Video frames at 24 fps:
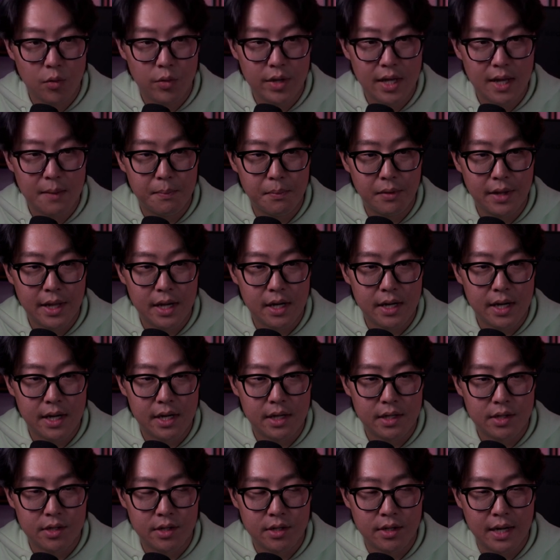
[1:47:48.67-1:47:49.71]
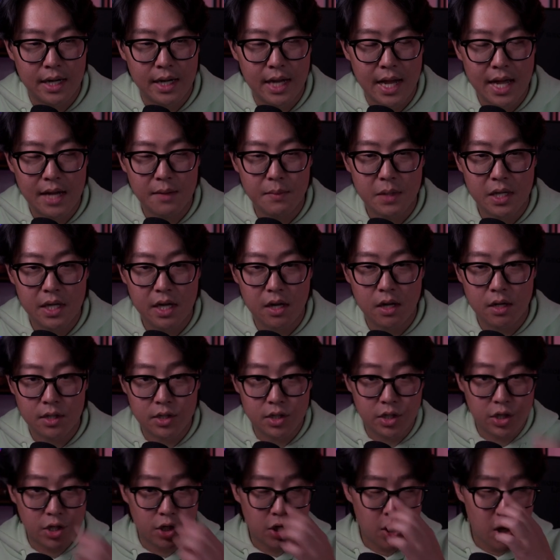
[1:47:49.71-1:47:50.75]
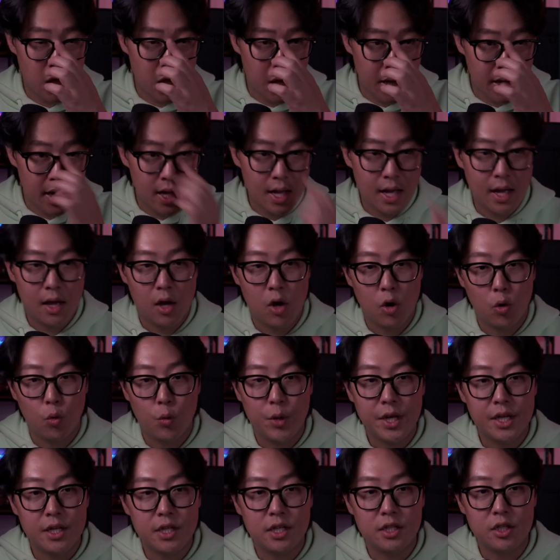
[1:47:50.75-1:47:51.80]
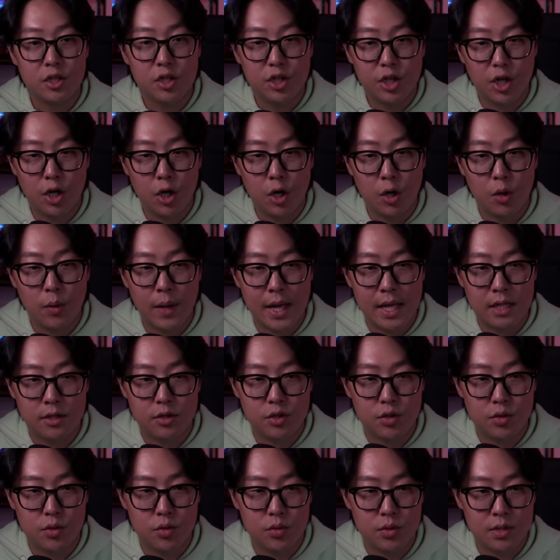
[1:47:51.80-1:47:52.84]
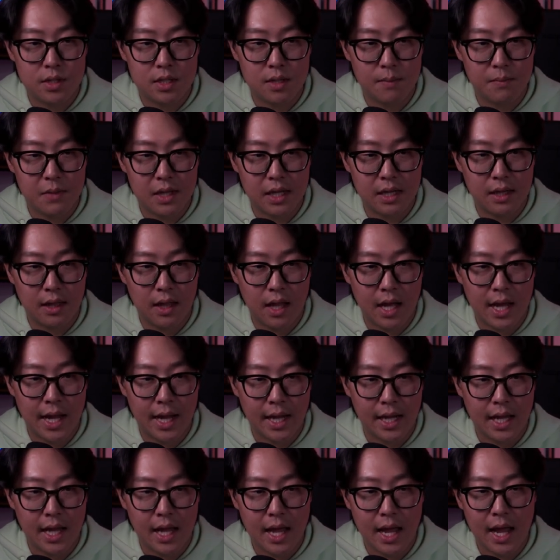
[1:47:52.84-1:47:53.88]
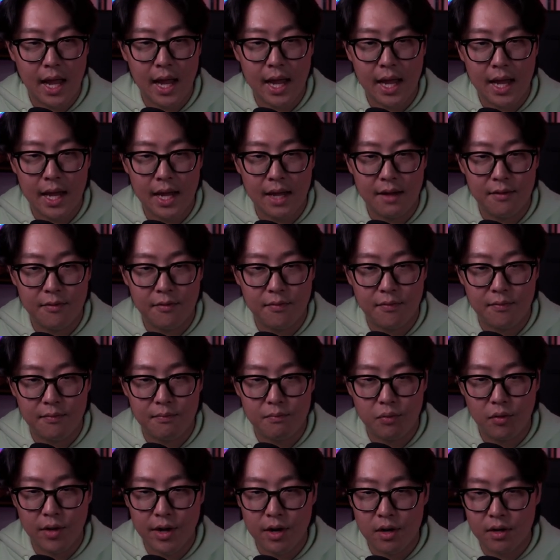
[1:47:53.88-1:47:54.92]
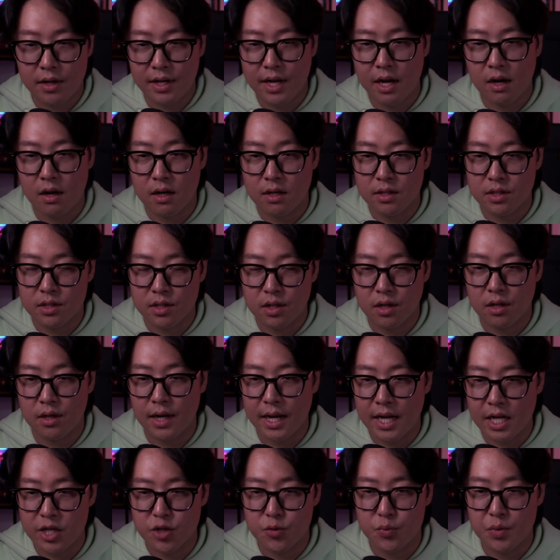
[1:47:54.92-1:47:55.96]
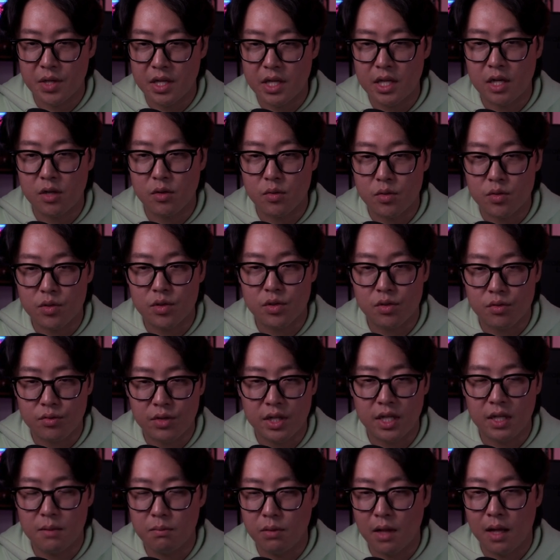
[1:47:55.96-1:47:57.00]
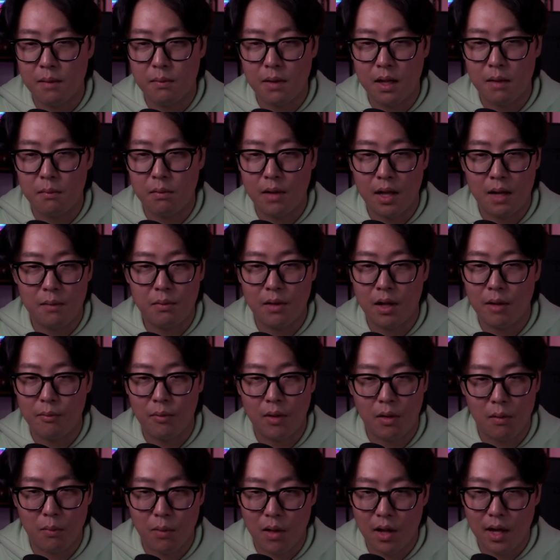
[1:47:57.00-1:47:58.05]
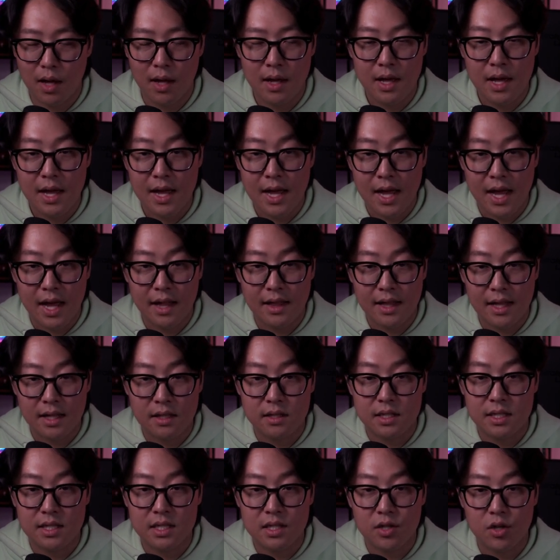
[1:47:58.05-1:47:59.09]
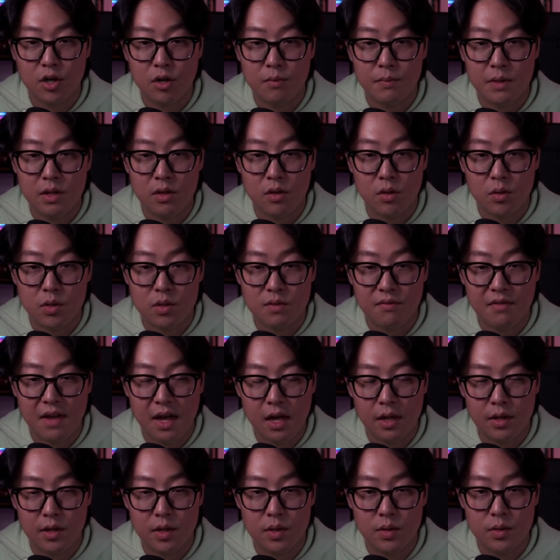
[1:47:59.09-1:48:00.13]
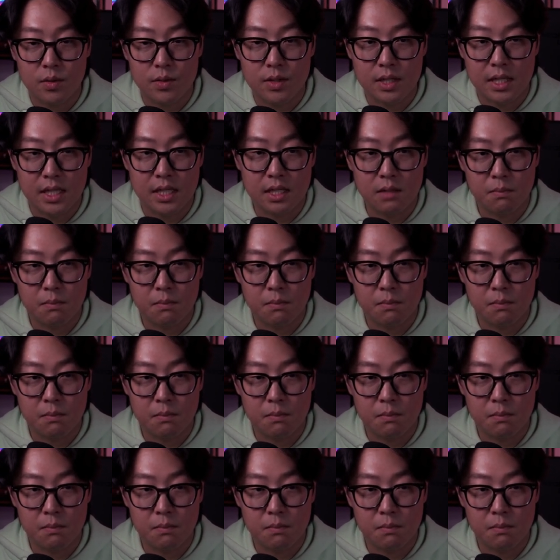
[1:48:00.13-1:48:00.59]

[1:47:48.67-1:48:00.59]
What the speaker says: we have player character and enemy character. We could go and do something like, hey, player character HP equals 3, blah, blah, blah, blah, blah, blah, and then determine those values